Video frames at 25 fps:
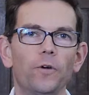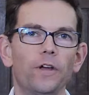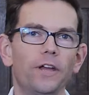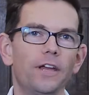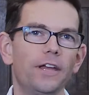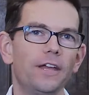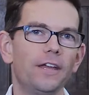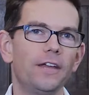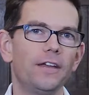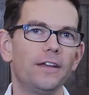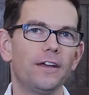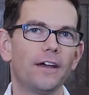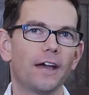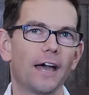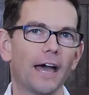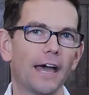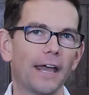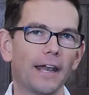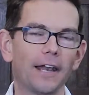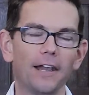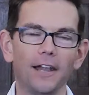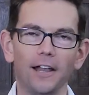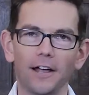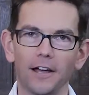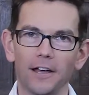we
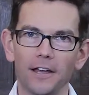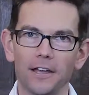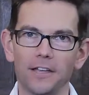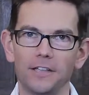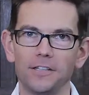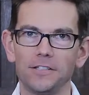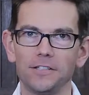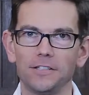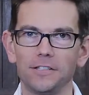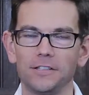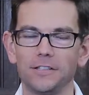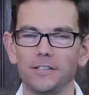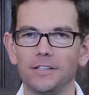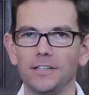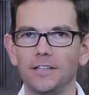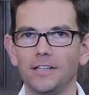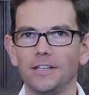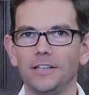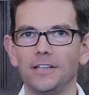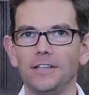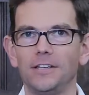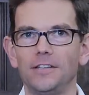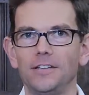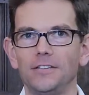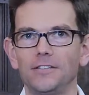analyze
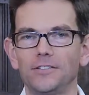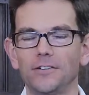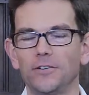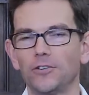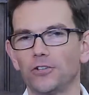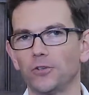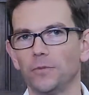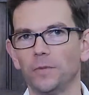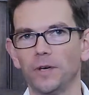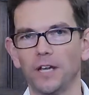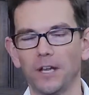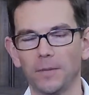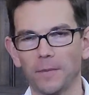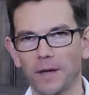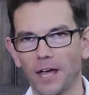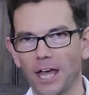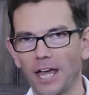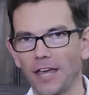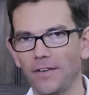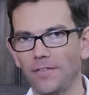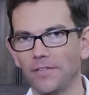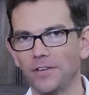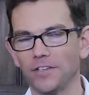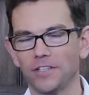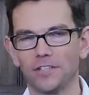the social media
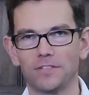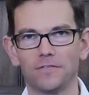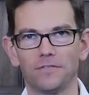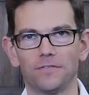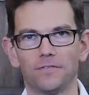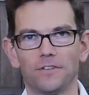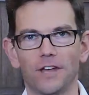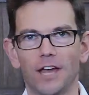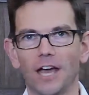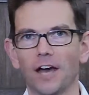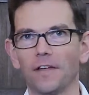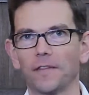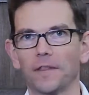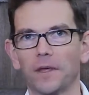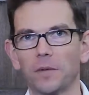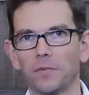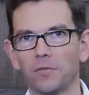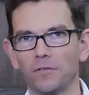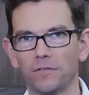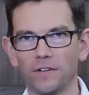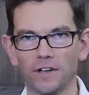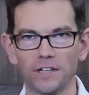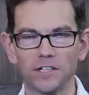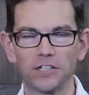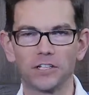behaviors of healthcare
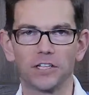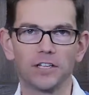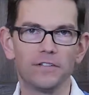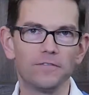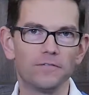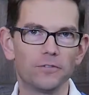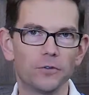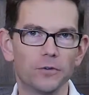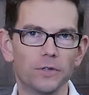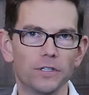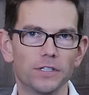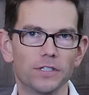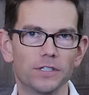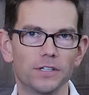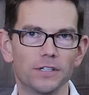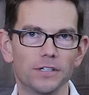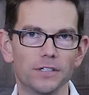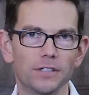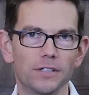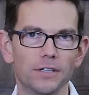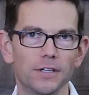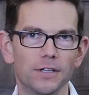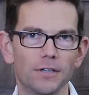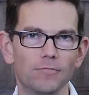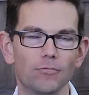professional
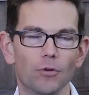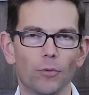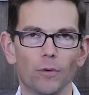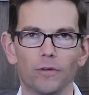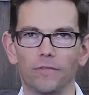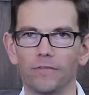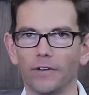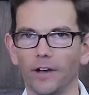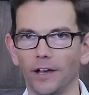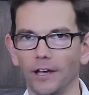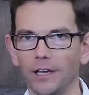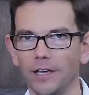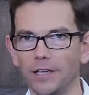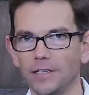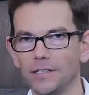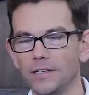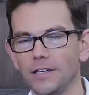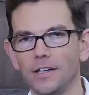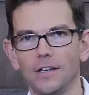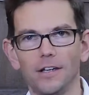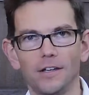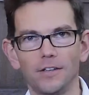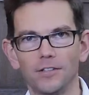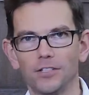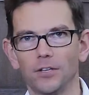influencers, what we find is
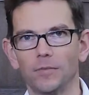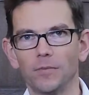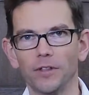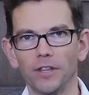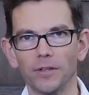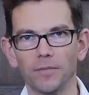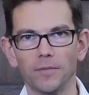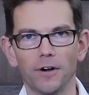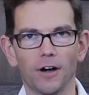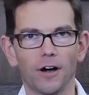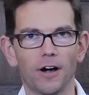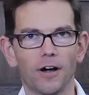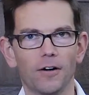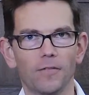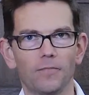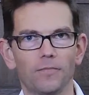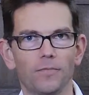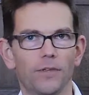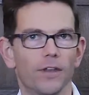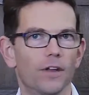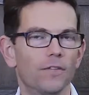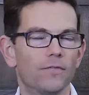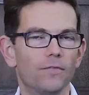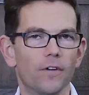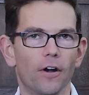some of them are
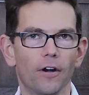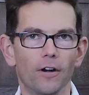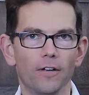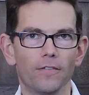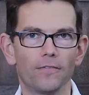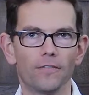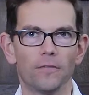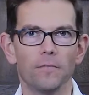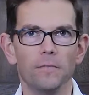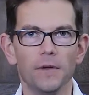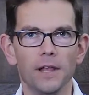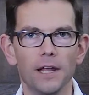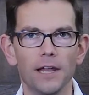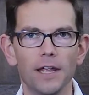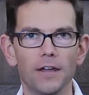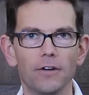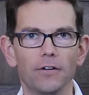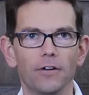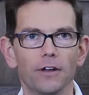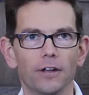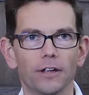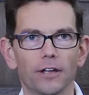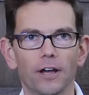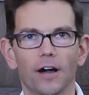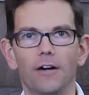very familiar
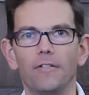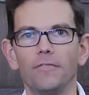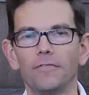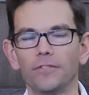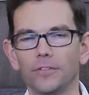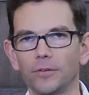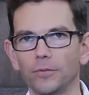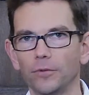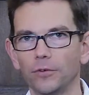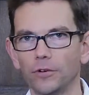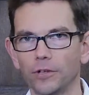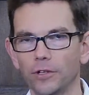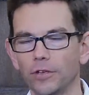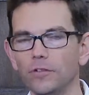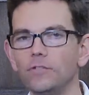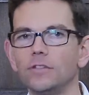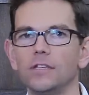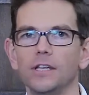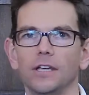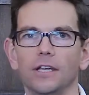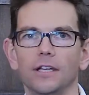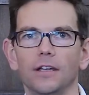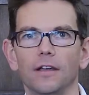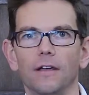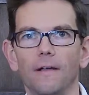and comfortable
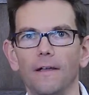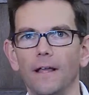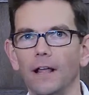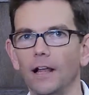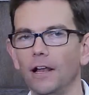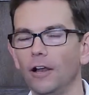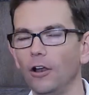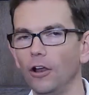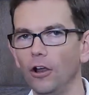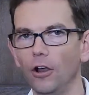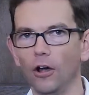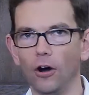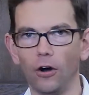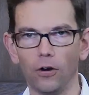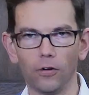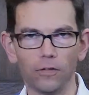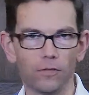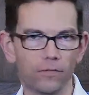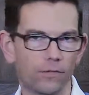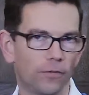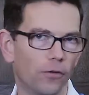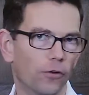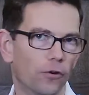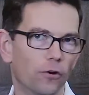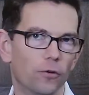using
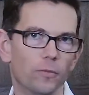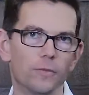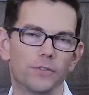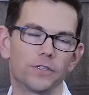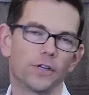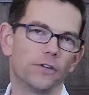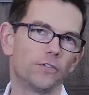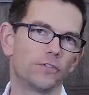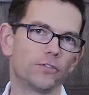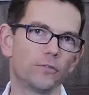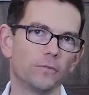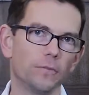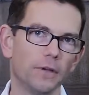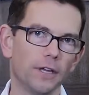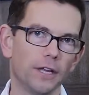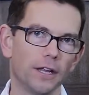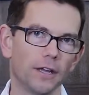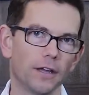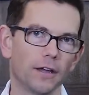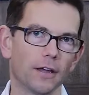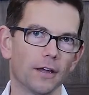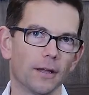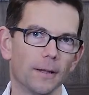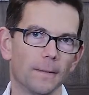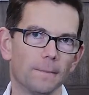long-form social
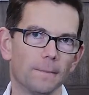media,